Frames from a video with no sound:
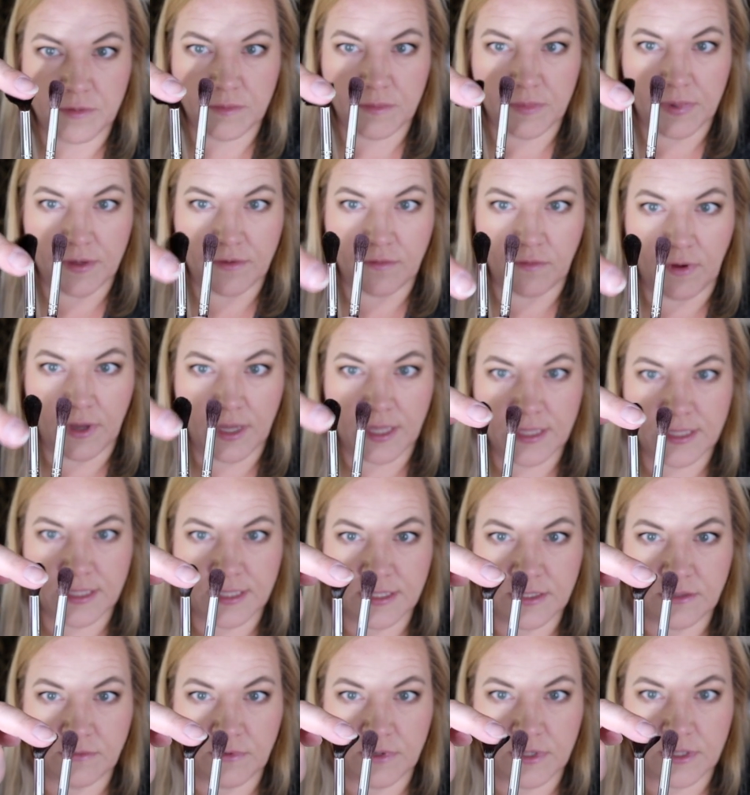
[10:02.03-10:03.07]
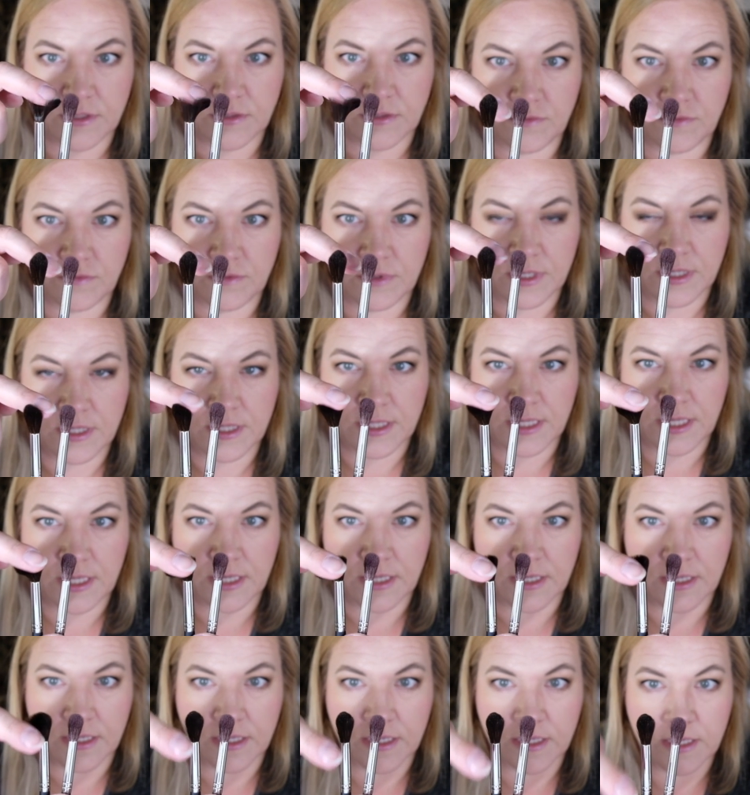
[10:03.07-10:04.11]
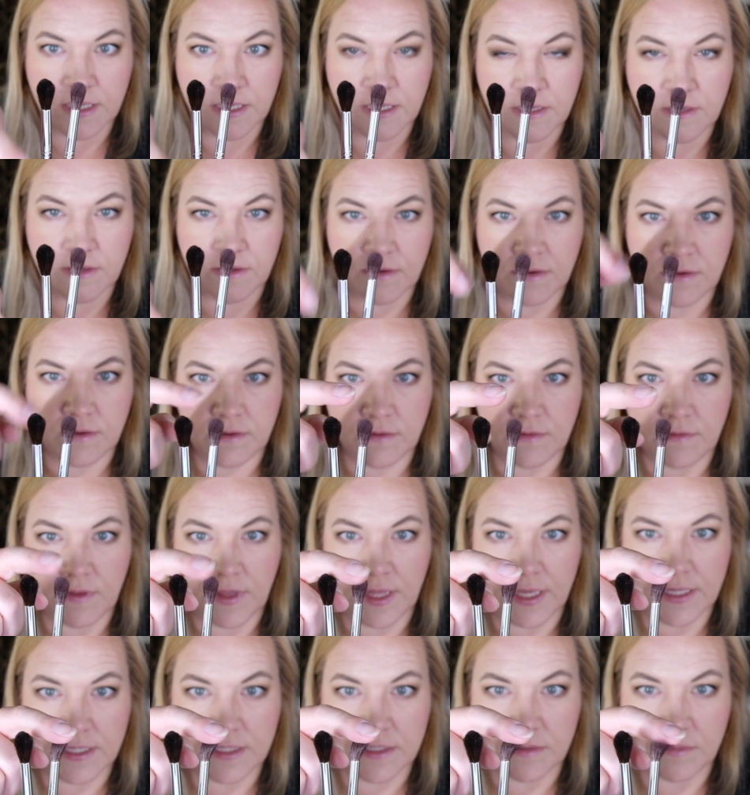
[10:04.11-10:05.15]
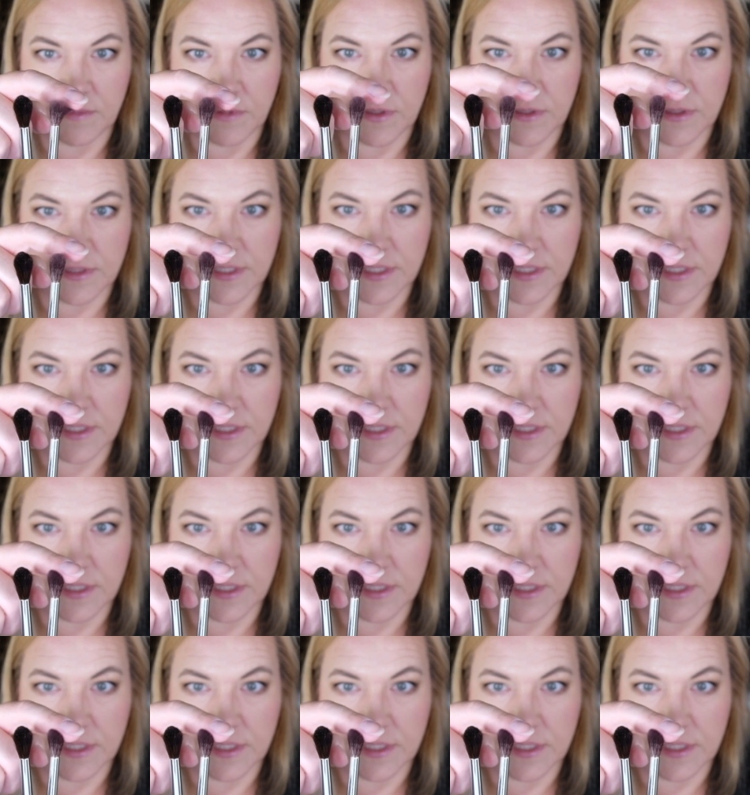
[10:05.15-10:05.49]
But while this one really flexible.